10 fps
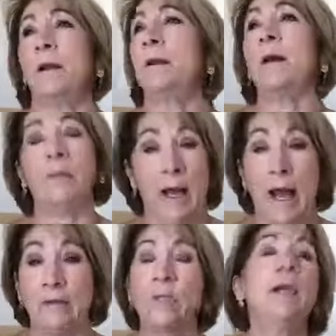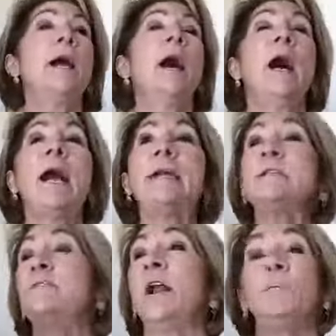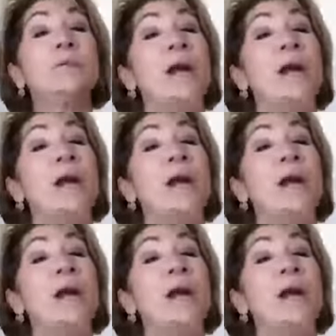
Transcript: a lot. I developed